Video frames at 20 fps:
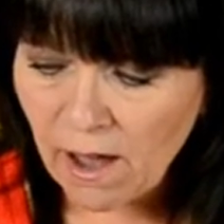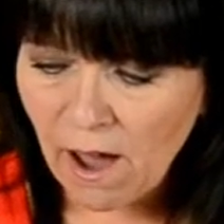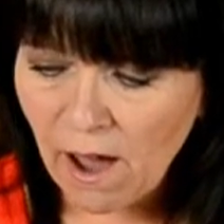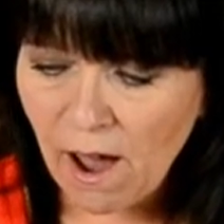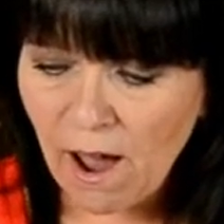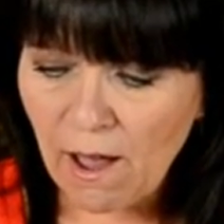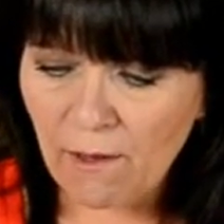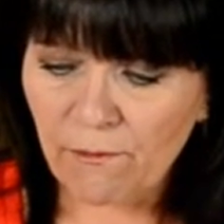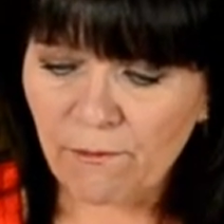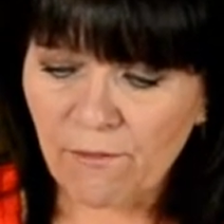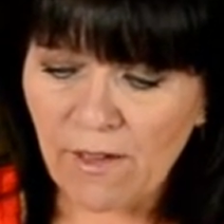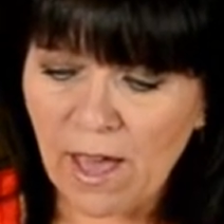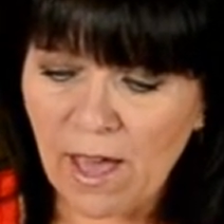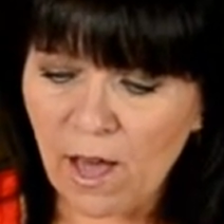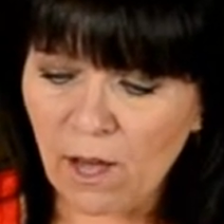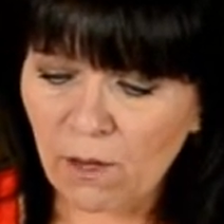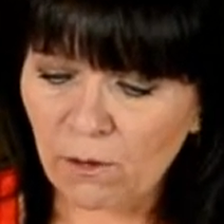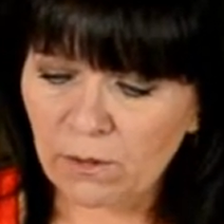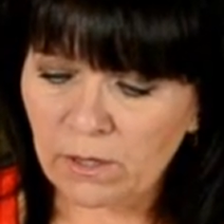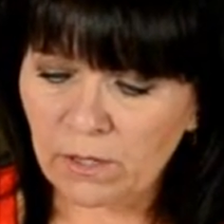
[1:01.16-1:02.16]
I
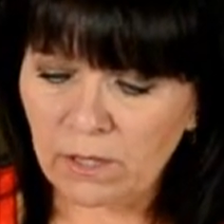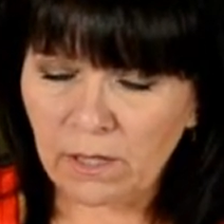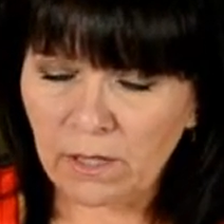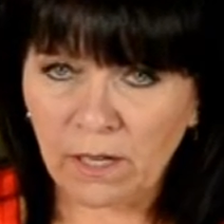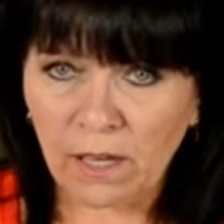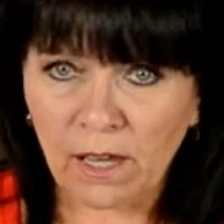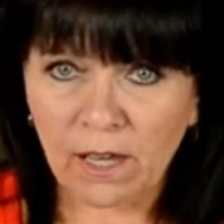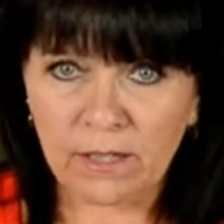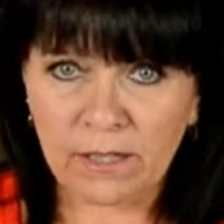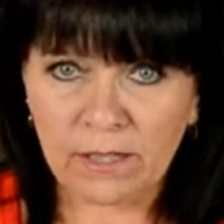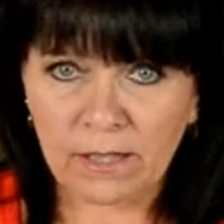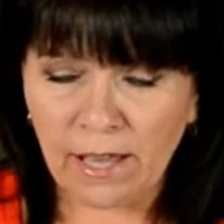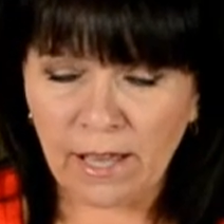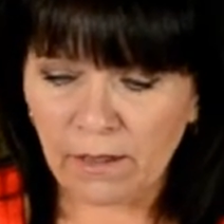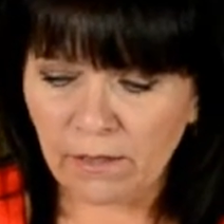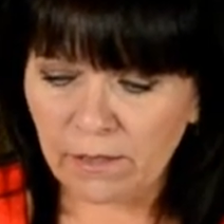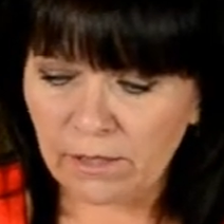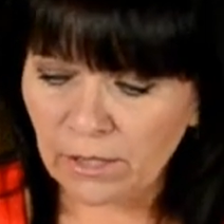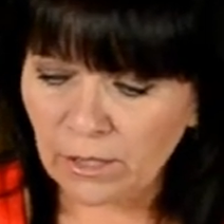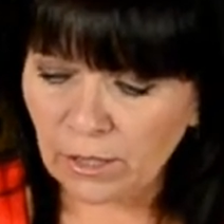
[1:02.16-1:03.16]
found a
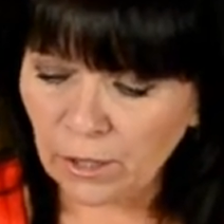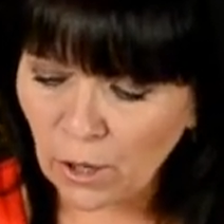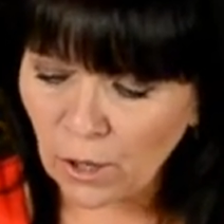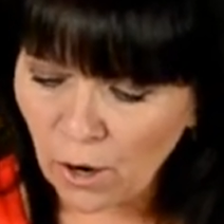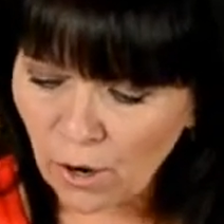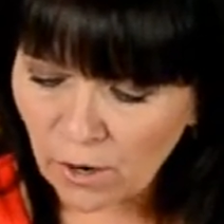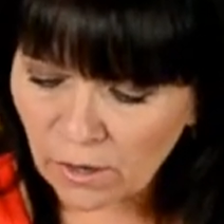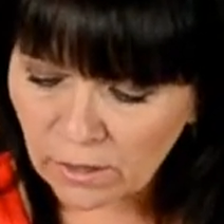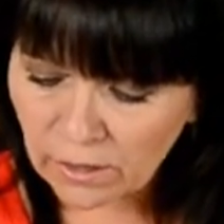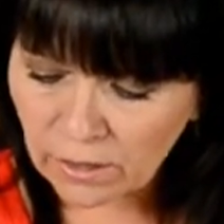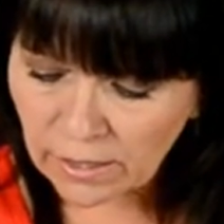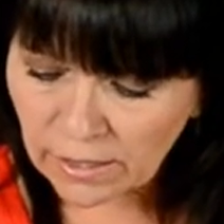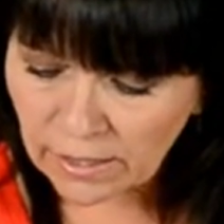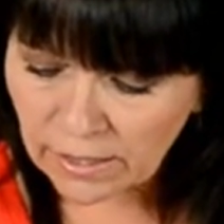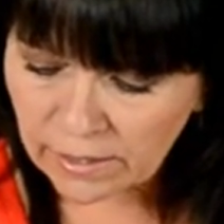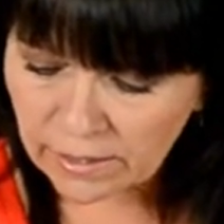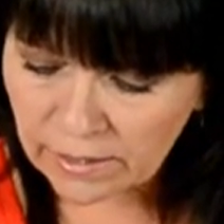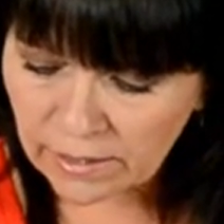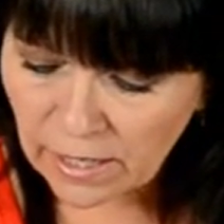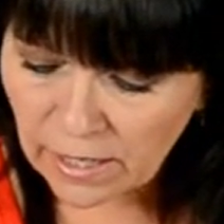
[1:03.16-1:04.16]
skeleton
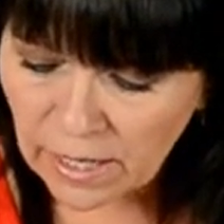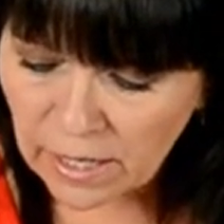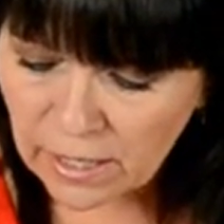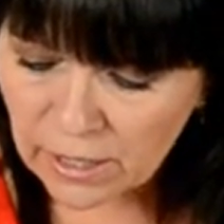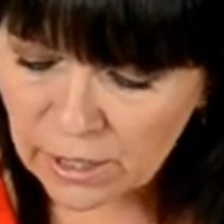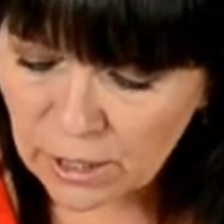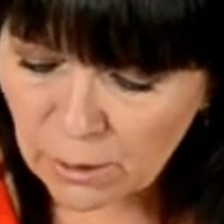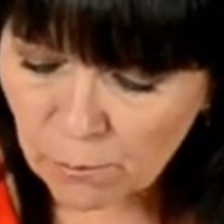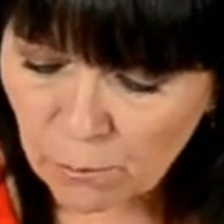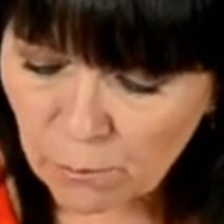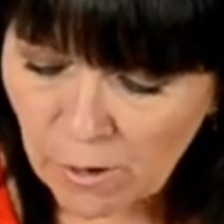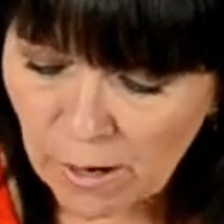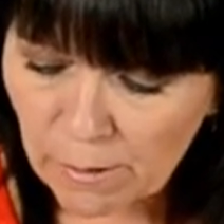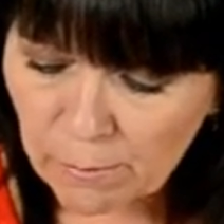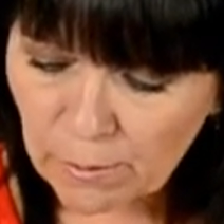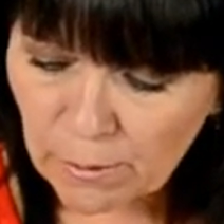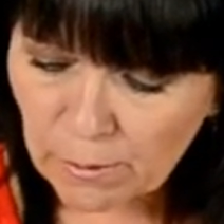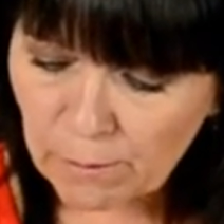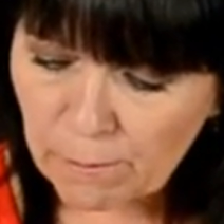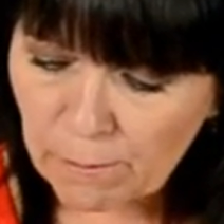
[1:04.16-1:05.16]
garland, some
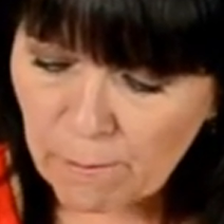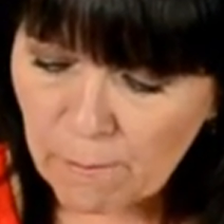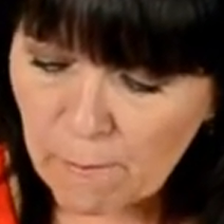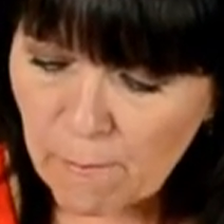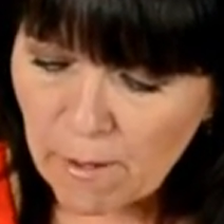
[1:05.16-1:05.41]
rubber